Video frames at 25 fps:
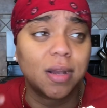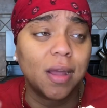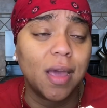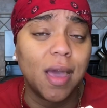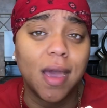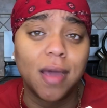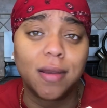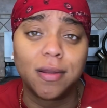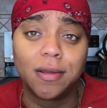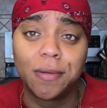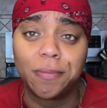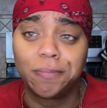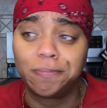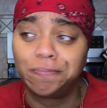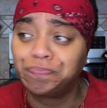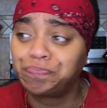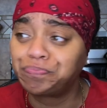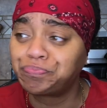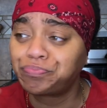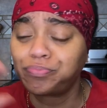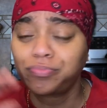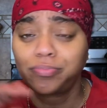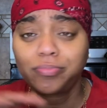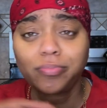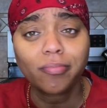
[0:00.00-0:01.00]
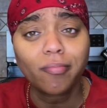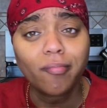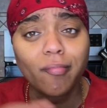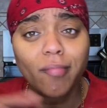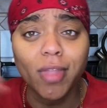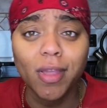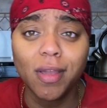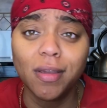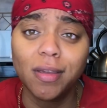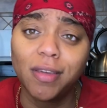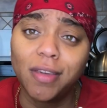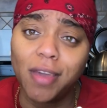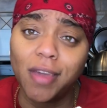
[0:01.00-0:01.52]
I had a
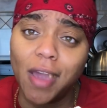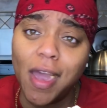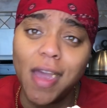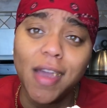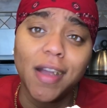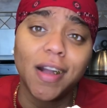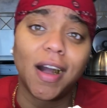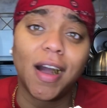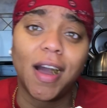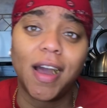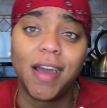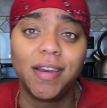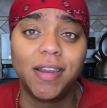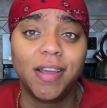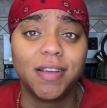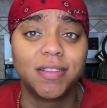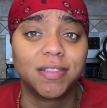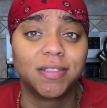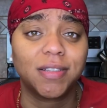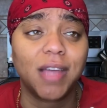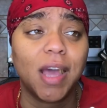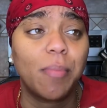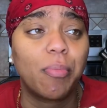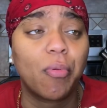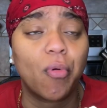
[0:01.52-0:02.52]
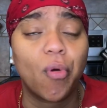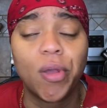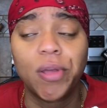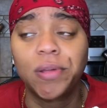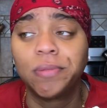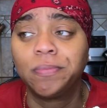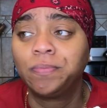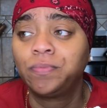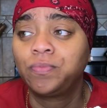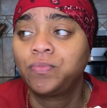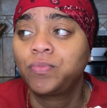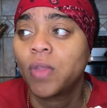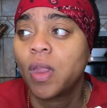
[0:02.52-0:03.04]
gang of ideas at that point.
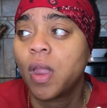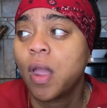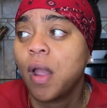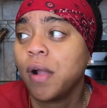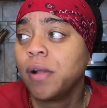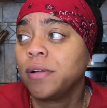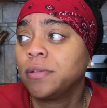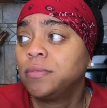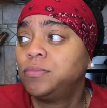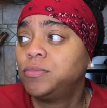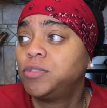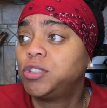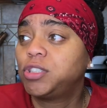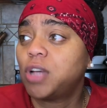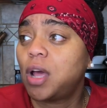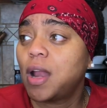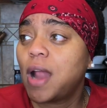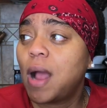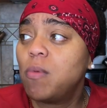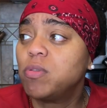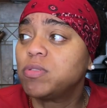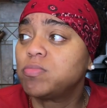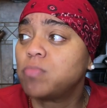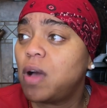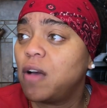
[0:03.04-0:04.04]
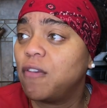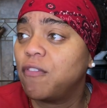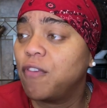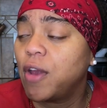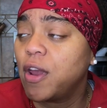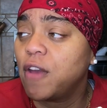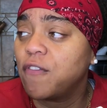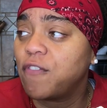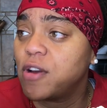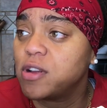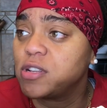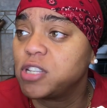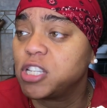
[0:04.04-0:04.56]
So that was my very
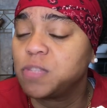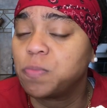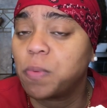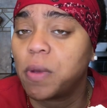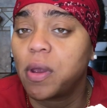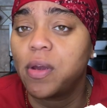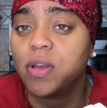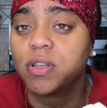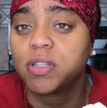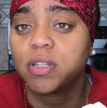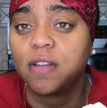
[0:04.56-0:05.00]
first experience in